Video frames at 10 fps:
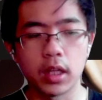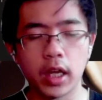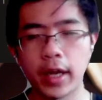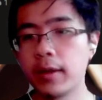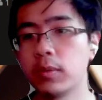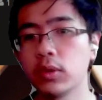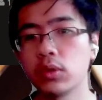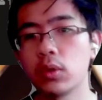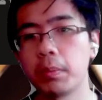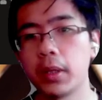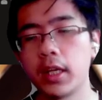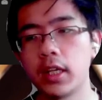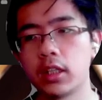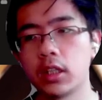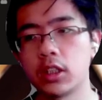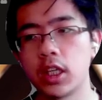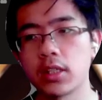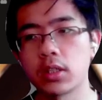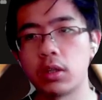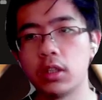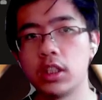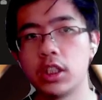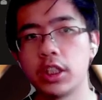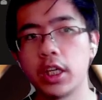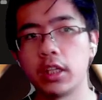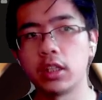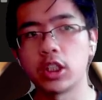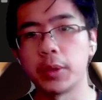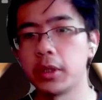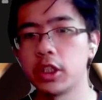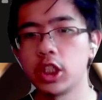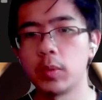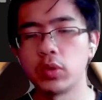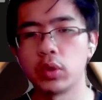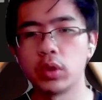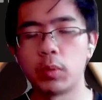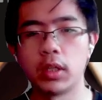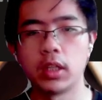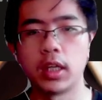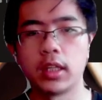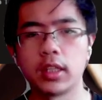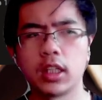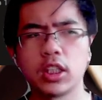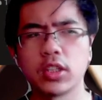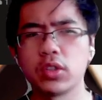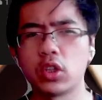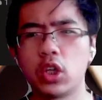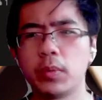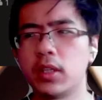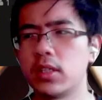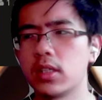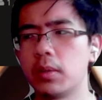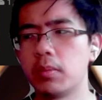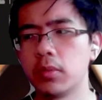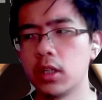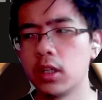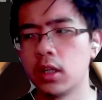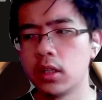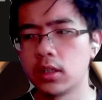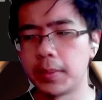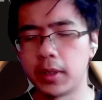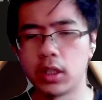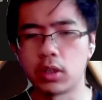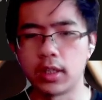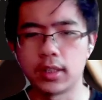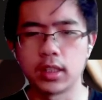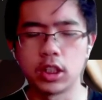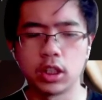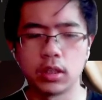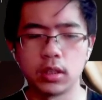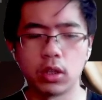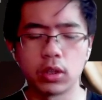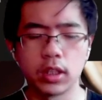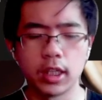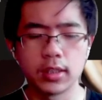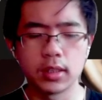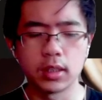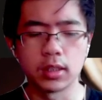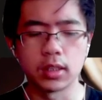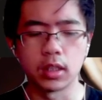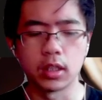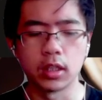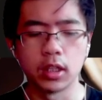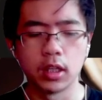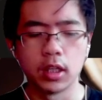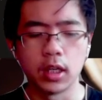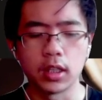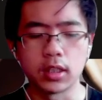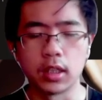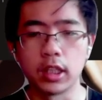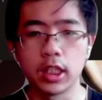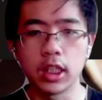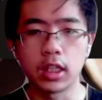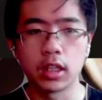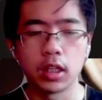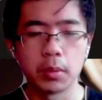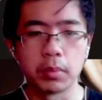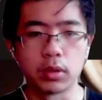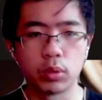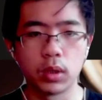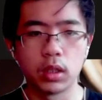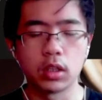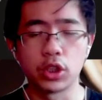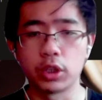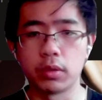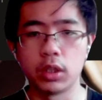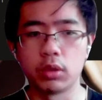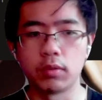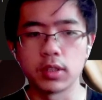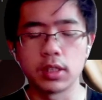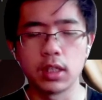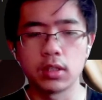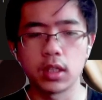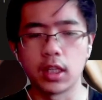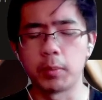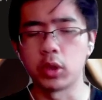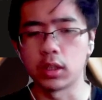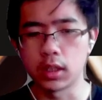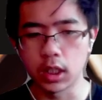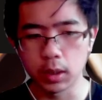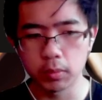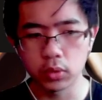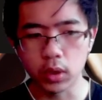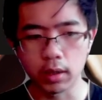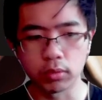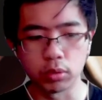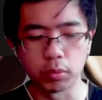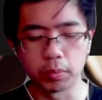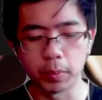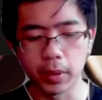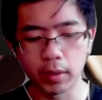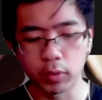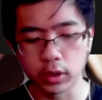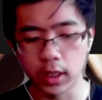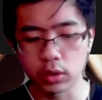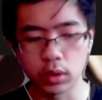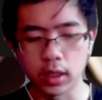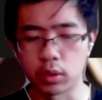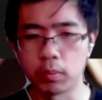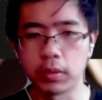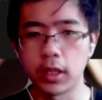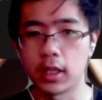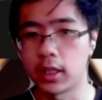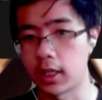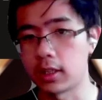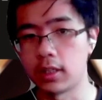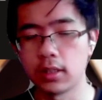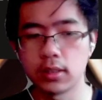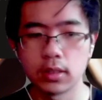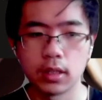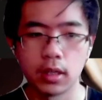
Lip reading: am also playing in the Chess Collegiate Championship, so the one that I think Chess.com and some other organization organize. It's a league between tertiary universities, and I'm on the team, so I have to prepare for that so that I don't play like this.